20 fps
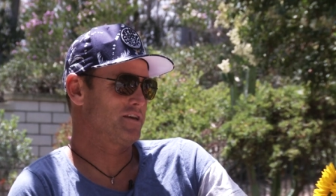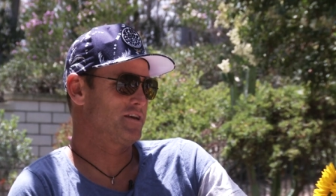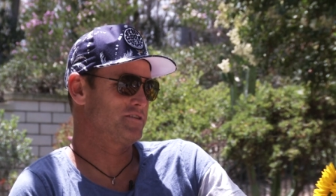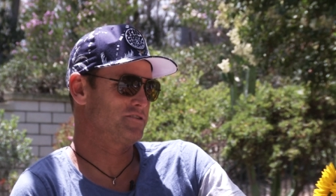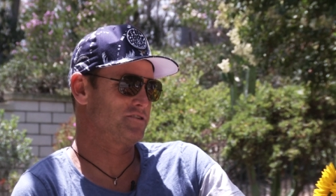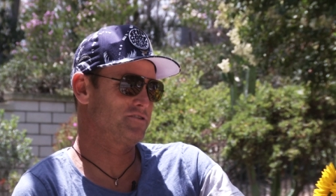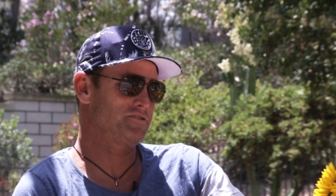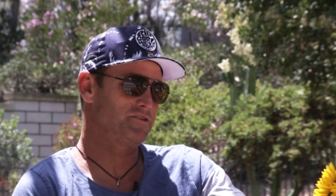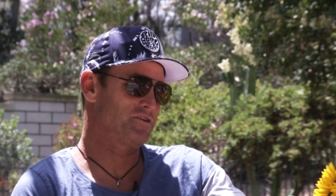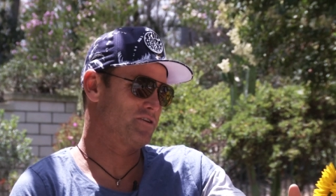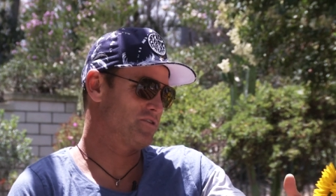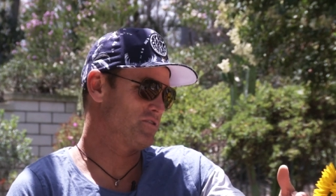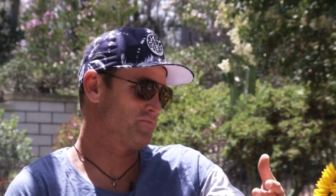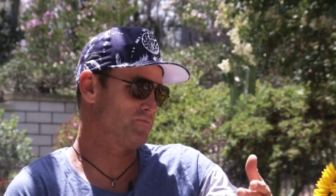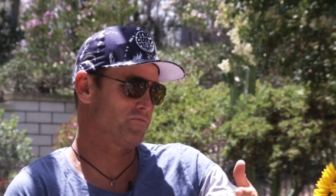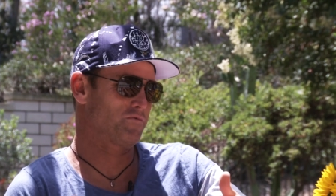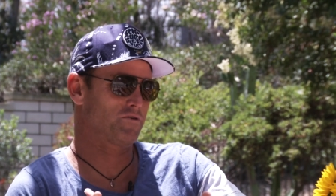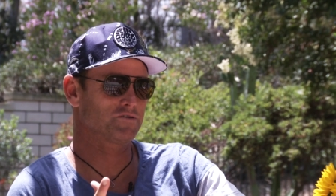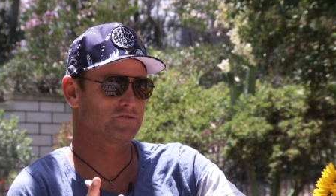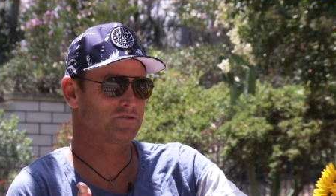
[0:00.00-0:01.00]
because, you know,
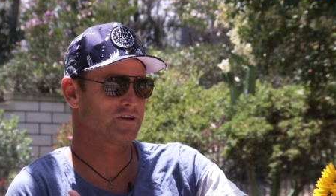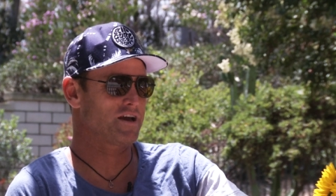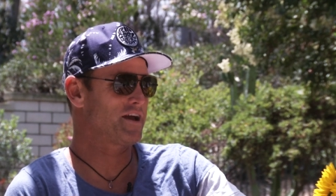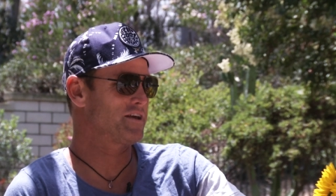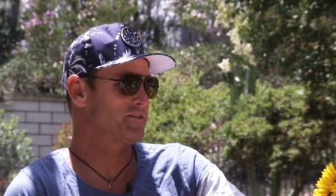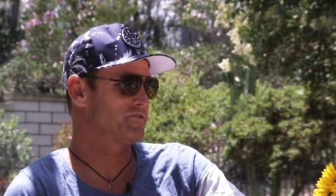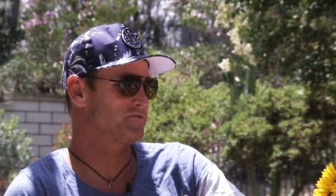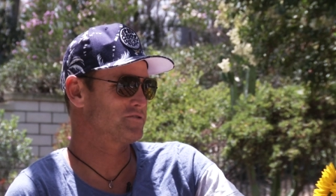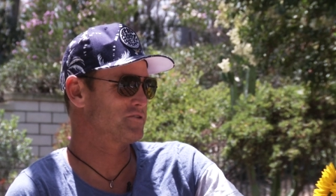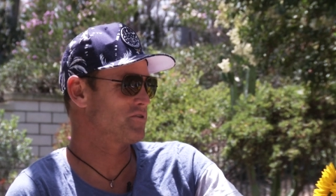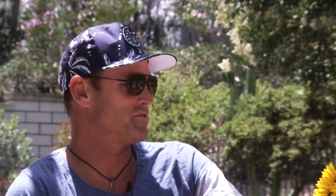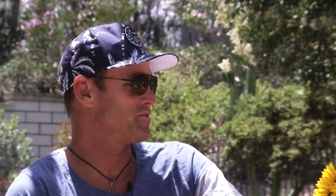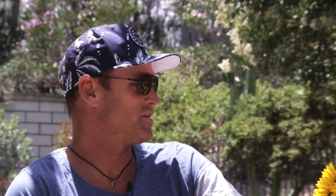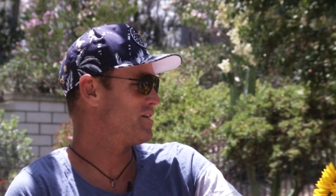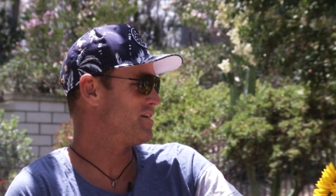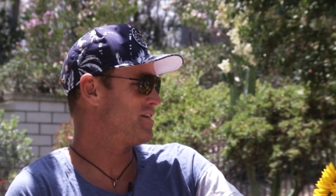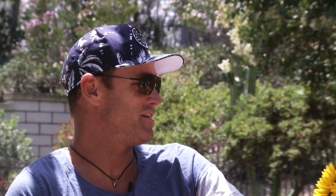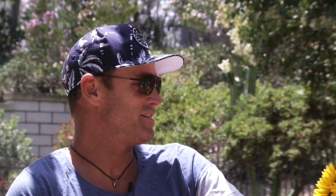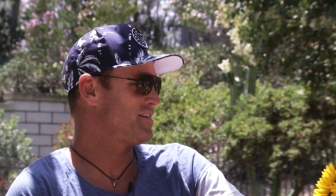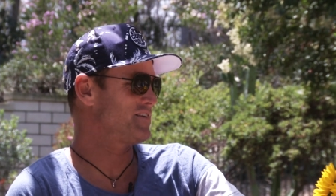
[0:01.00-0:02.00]
the world title's going
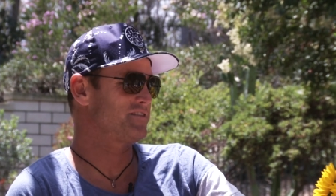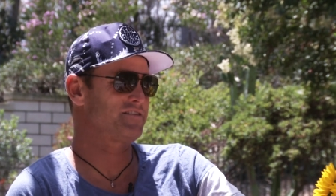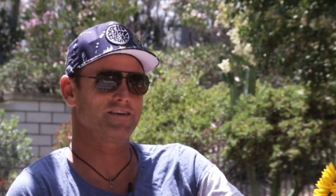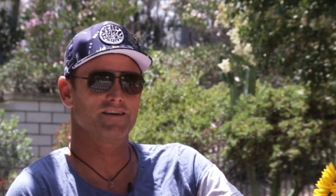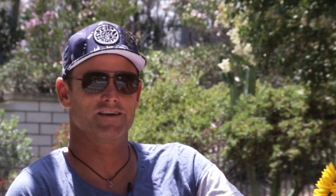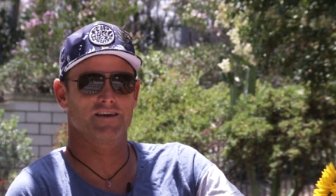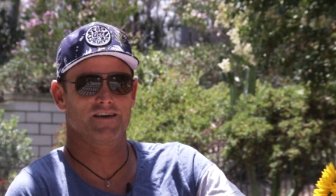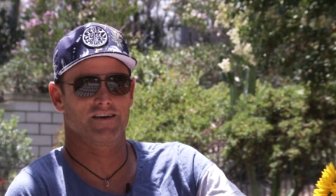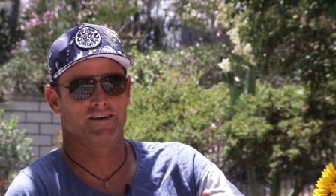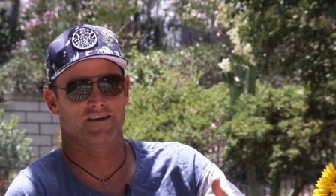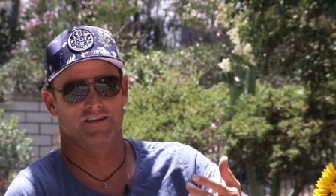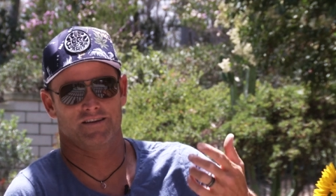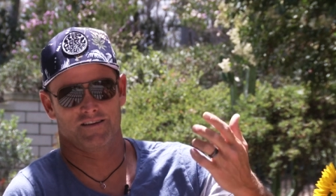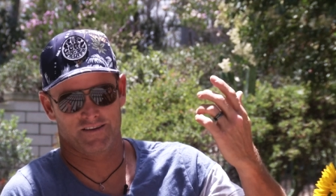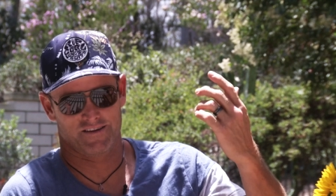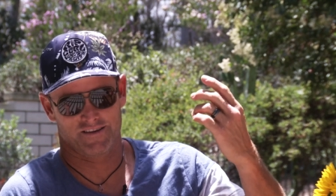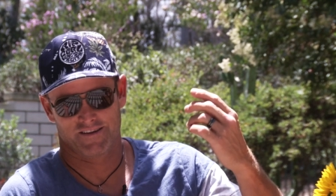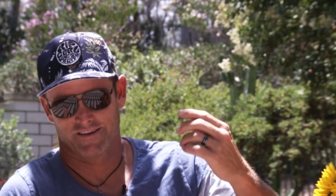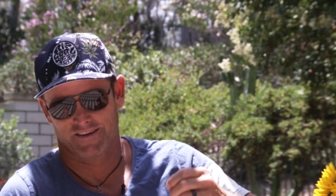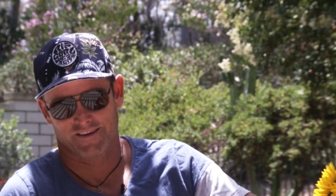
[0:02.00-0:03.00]
on at the end
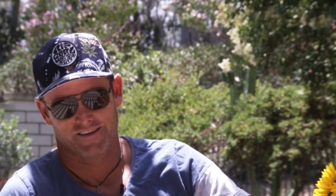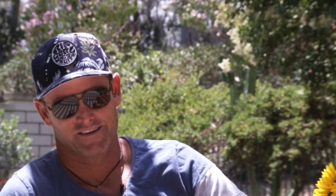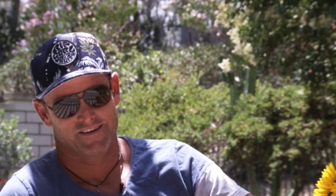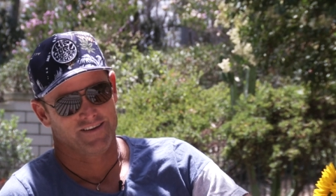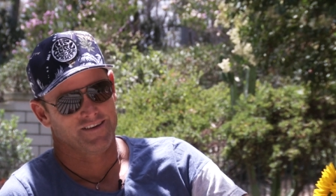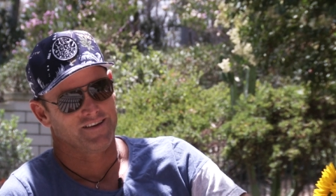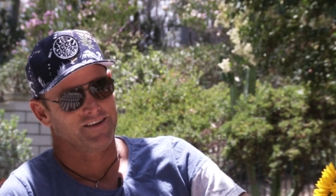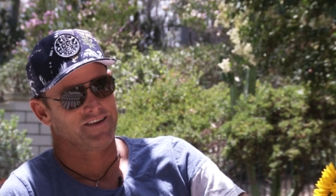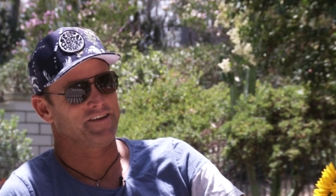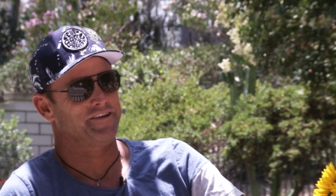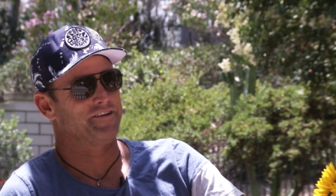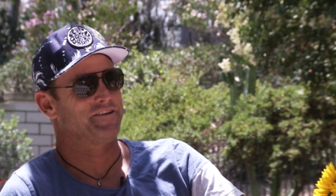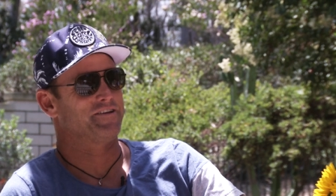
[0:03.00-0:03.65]
and,